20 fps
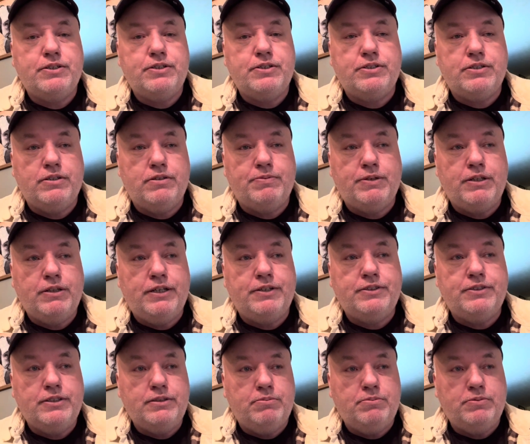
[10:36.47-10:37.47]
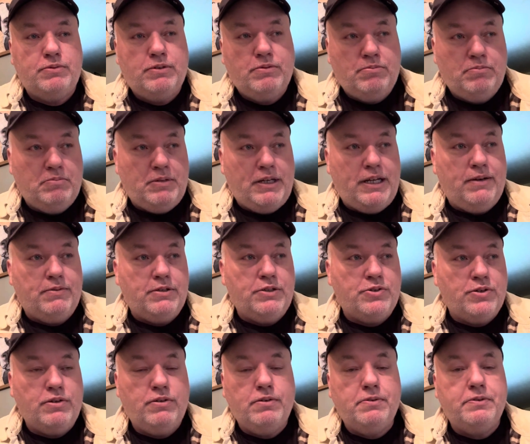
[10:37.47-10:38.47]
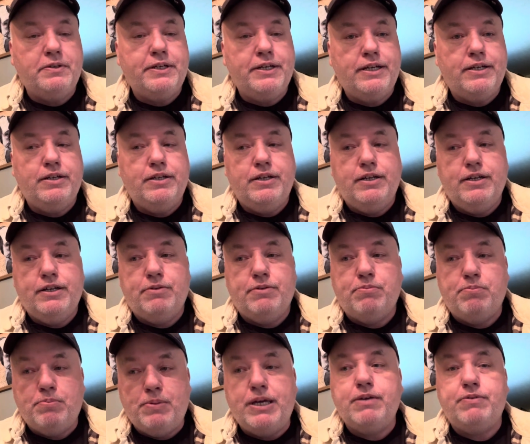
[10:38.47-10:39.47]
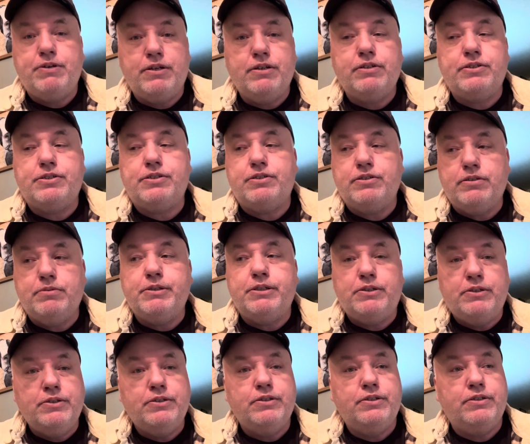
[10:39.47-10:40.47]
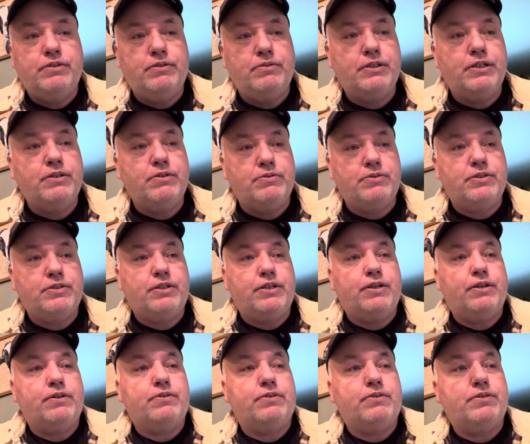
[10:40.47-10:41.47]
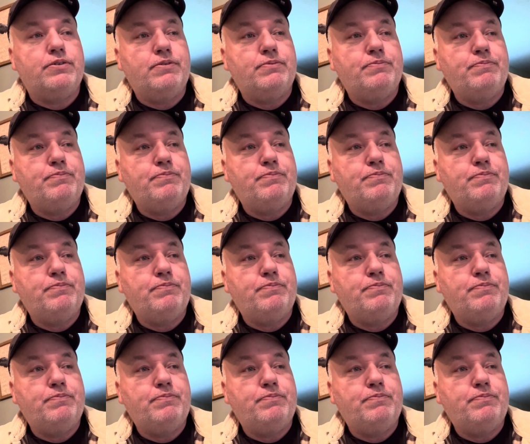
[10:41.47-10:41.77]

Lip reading: So if they let them have control of that, maybe it'll still be good on those characters.